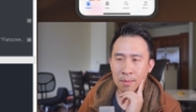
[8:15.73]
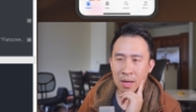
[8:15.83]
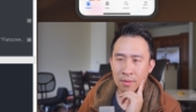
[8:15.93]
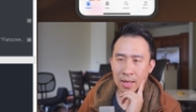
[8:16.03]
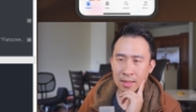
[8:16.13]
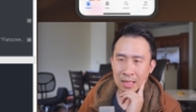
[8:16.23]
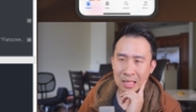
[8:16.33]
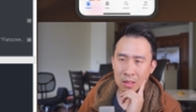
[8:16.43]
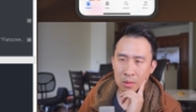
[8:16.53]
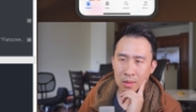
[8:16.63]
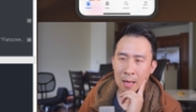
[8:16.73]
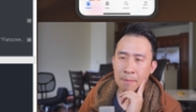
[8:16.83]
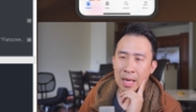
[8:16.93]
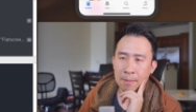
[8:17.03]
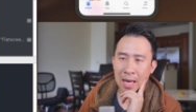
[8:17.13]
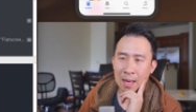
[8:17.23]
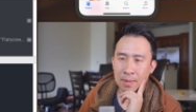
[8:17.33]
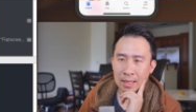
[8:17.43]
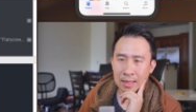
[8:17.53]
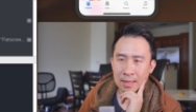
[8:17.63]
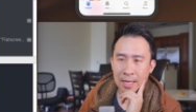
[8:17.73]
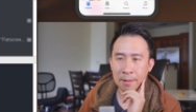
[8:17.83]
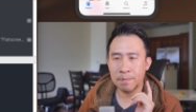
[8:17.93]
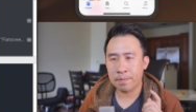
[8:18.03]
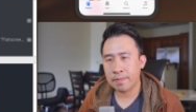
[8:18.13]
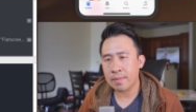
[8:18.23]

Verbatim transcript: It modifies this to compact map instead.